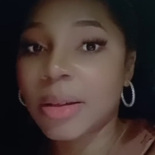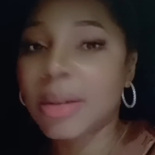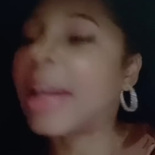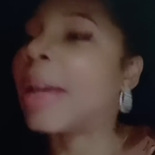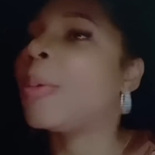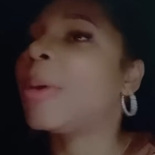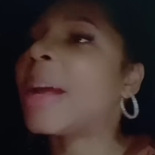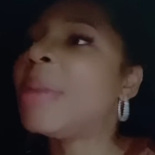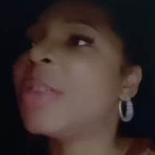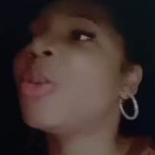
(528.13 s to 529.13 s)
Like, when I
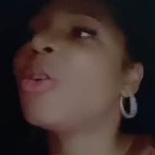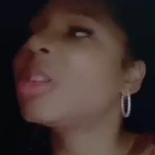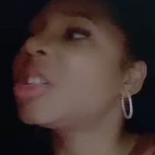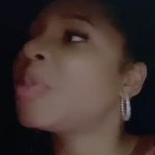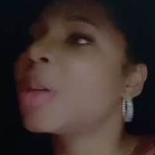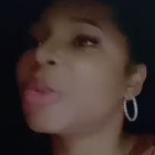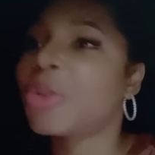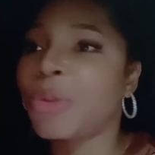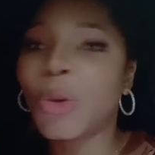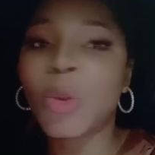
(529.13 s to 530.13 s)
mean the Holy Spirit
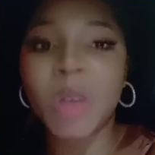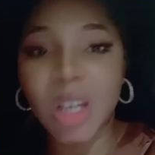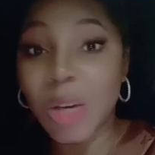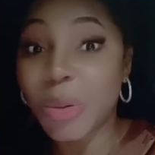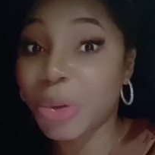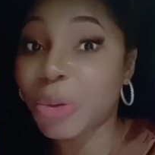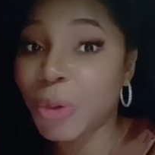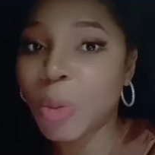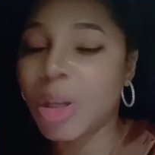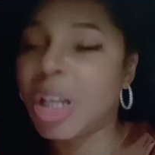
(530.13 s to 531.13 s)
was fuming, he was
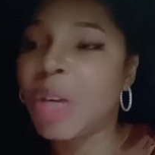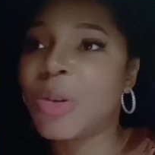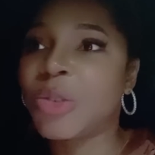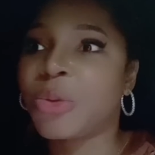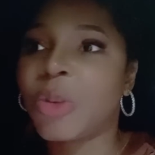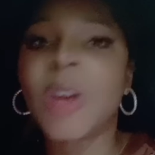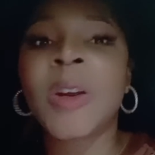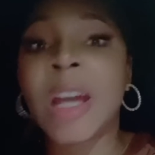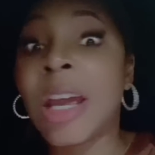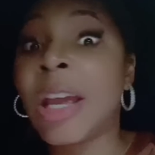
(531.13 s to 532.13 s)
fuming. He was
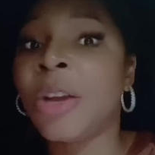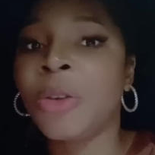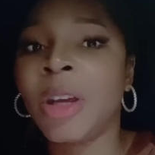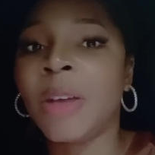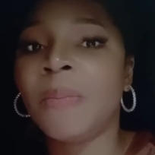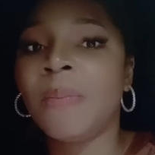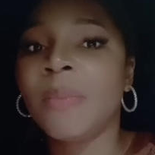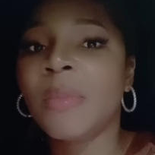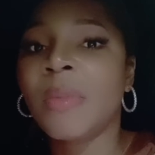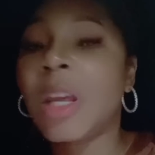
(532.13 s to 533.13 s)
very angry.
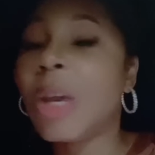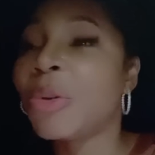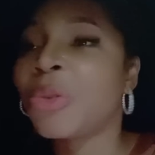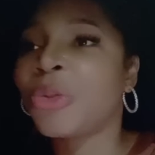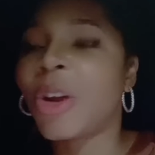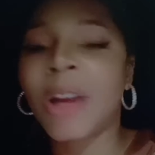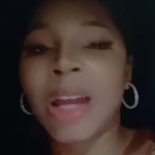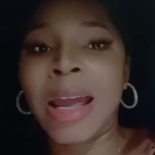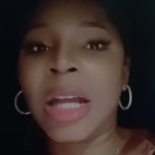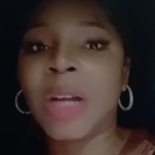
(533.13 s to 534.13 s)
He was very
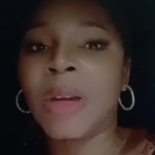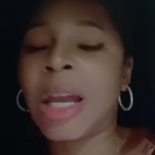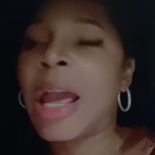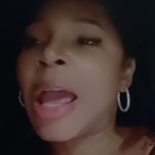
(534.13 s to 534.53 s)
angry.